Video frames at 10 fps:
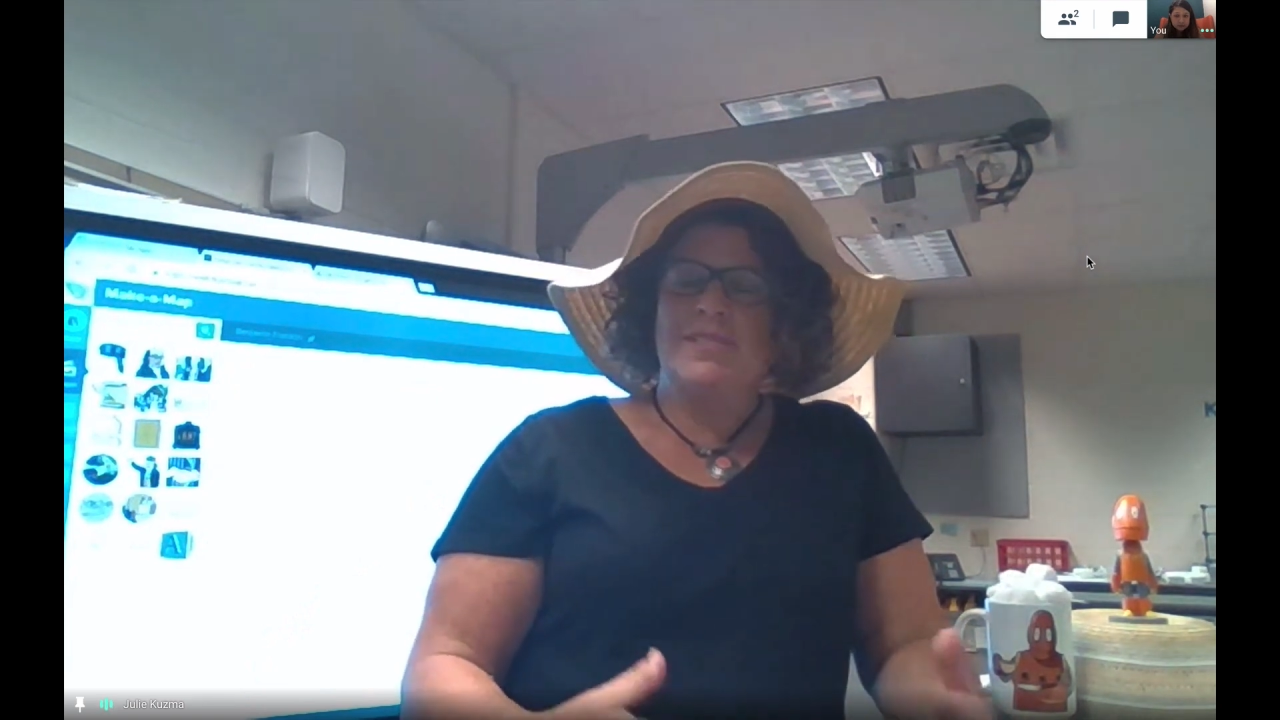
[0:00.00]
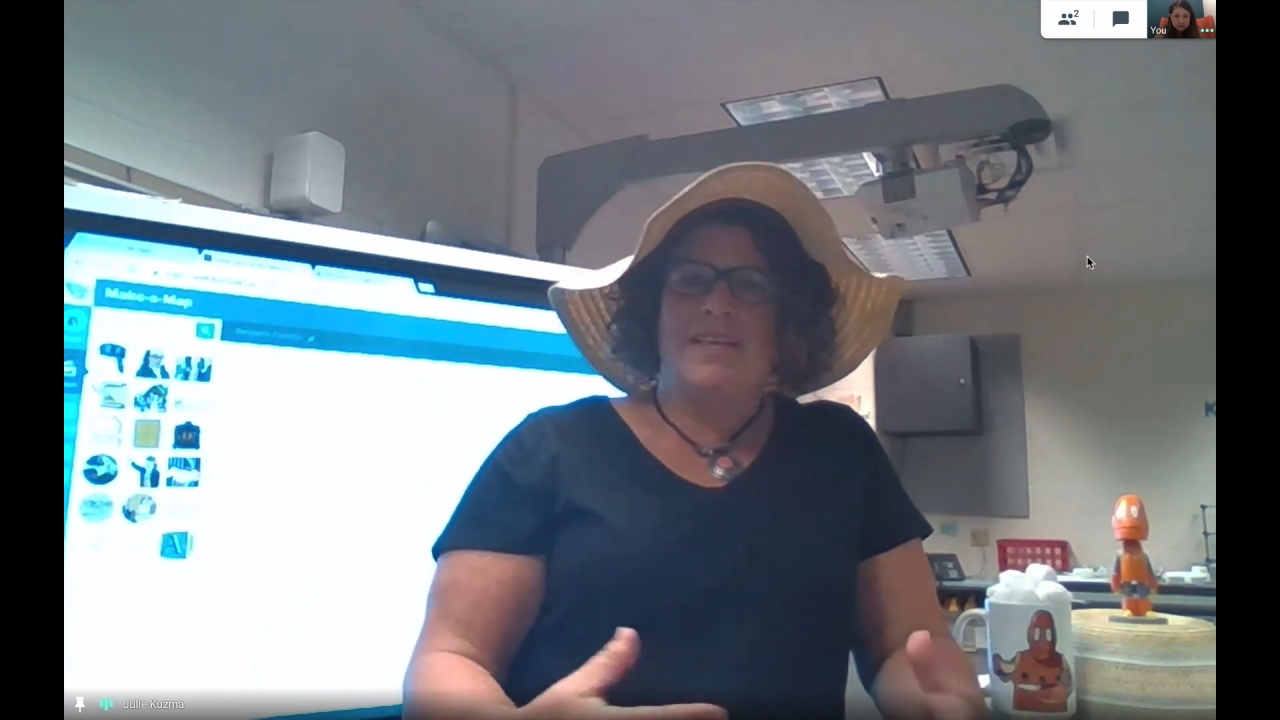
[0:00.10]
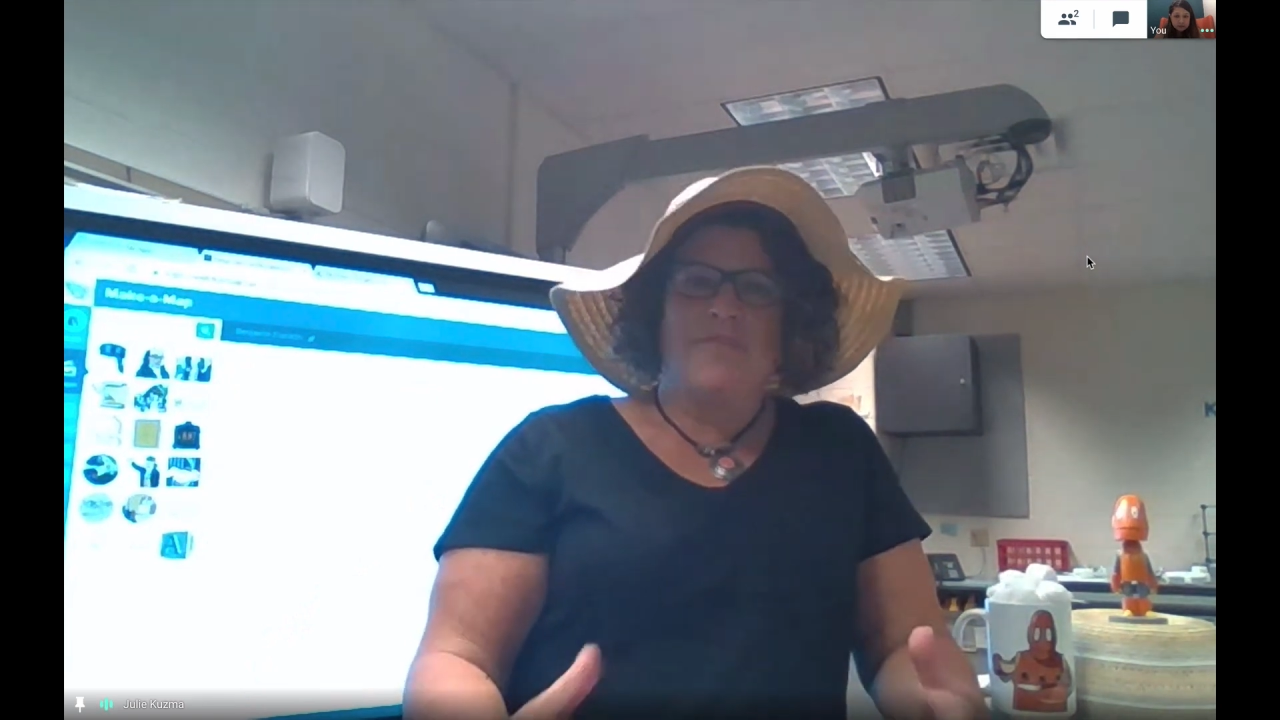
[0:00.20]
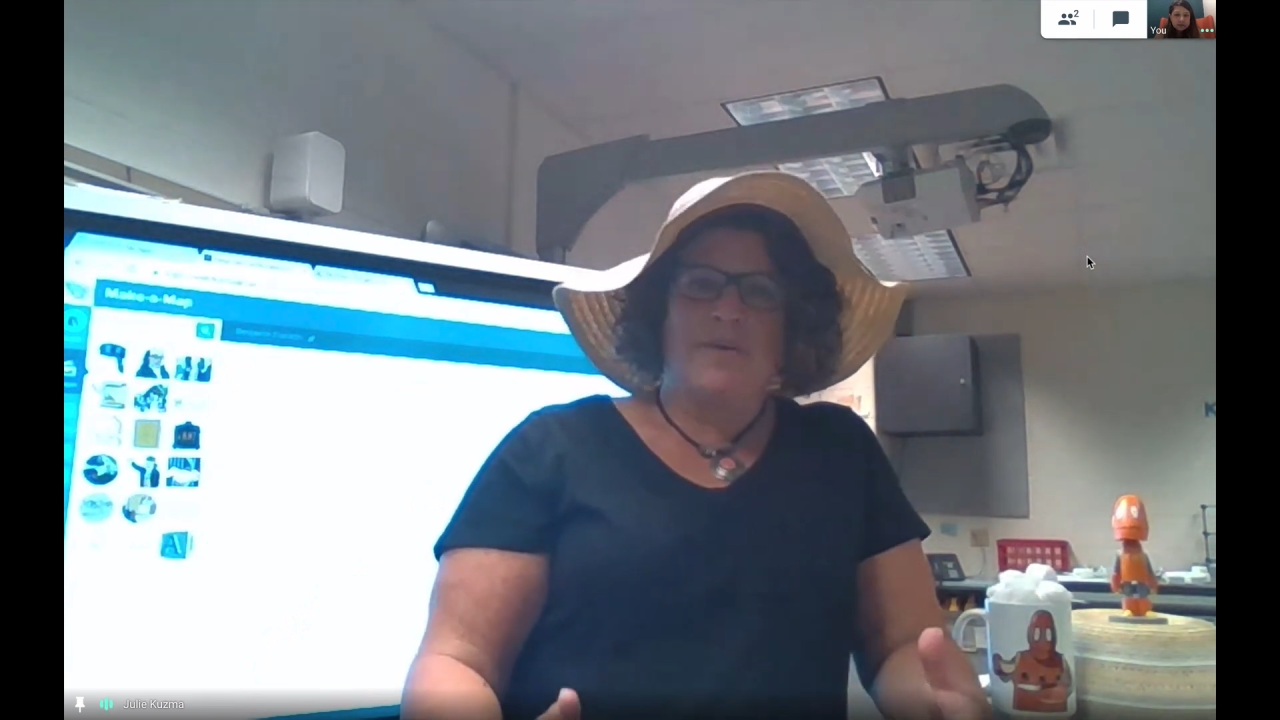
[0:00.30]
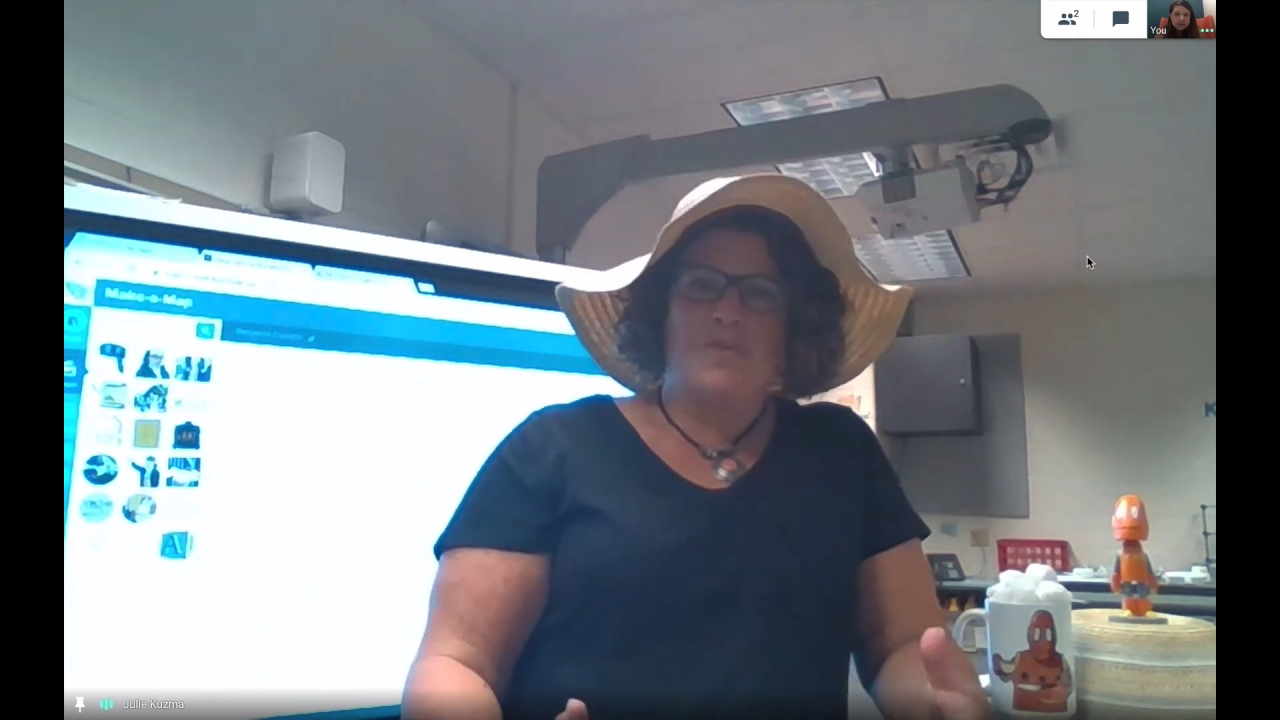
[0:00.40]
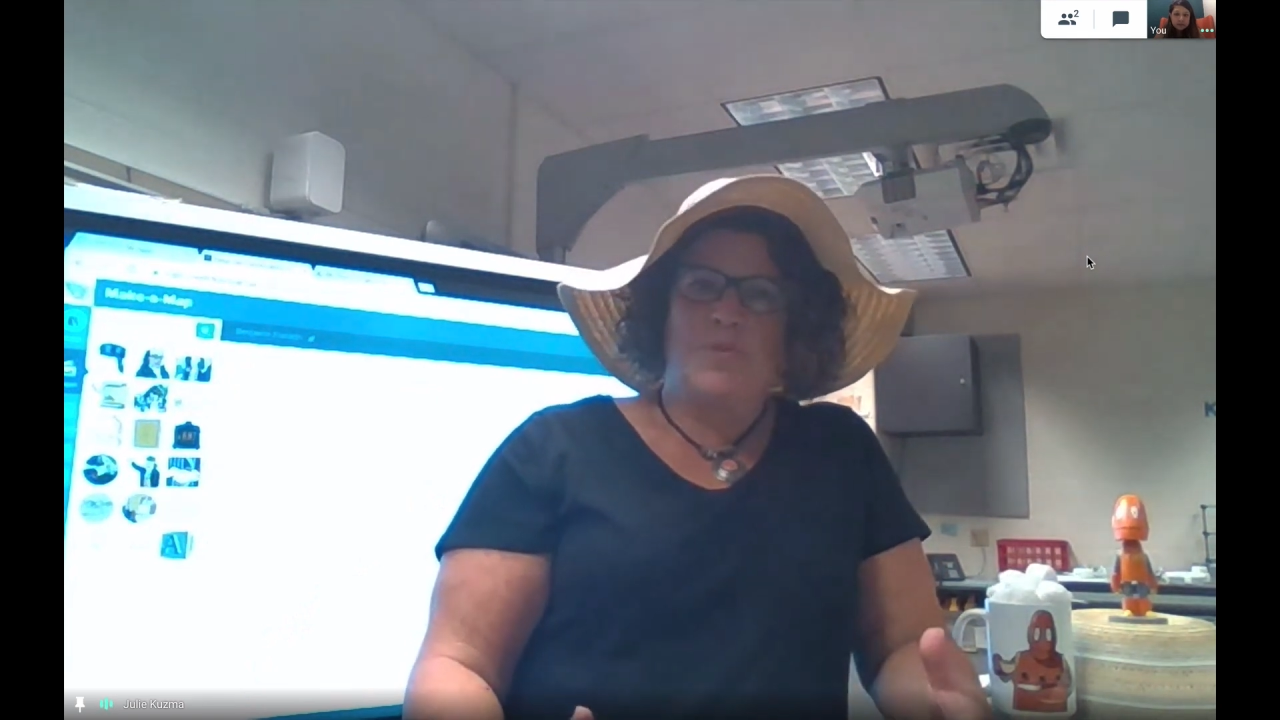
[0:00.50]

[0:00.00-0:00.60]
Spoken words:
they've got